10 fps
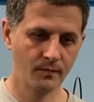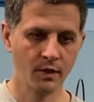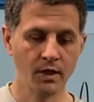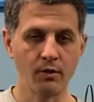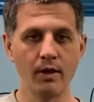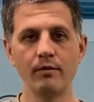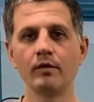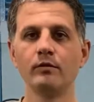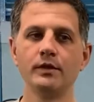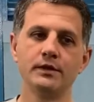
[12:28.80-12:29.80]
However,
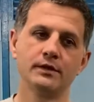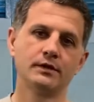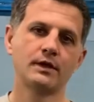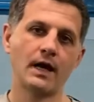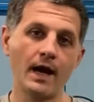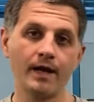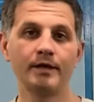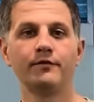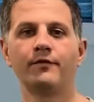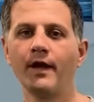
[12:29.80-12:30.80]
with
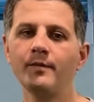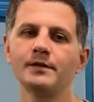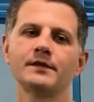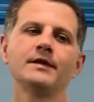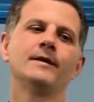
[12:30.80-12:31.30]
high-end frames,